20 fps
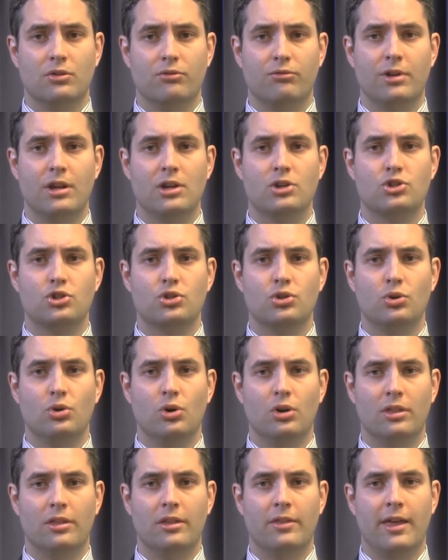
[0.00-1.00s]

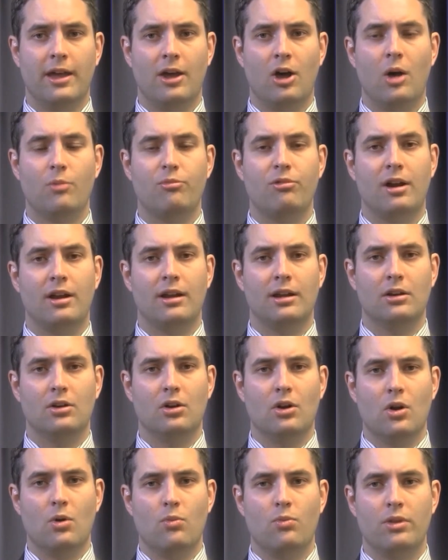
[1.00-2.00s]
reassured that they are operating
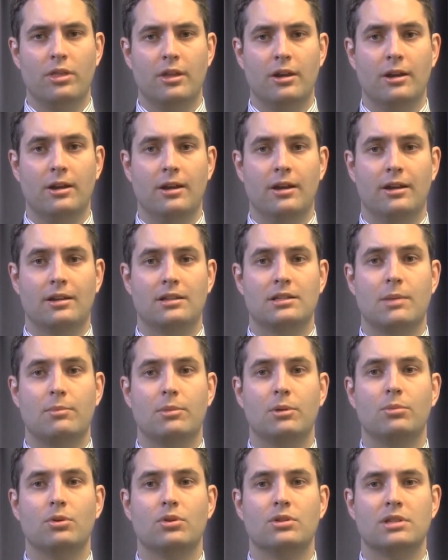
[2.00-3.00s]
within an
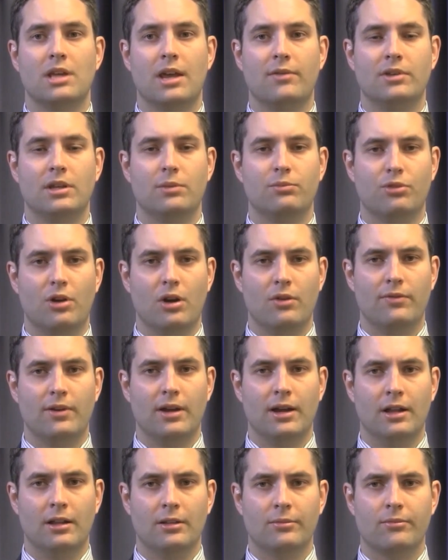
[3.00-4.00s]
acceptable safety
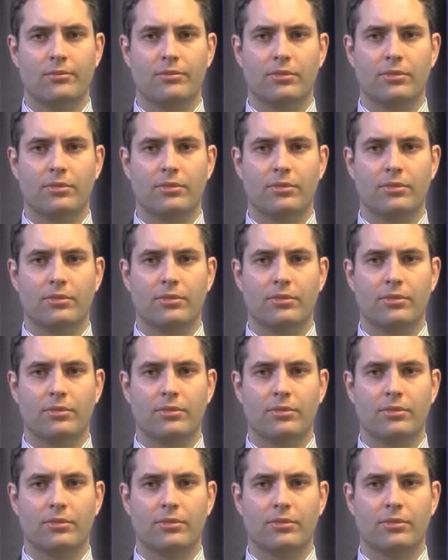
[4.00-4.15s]
profile.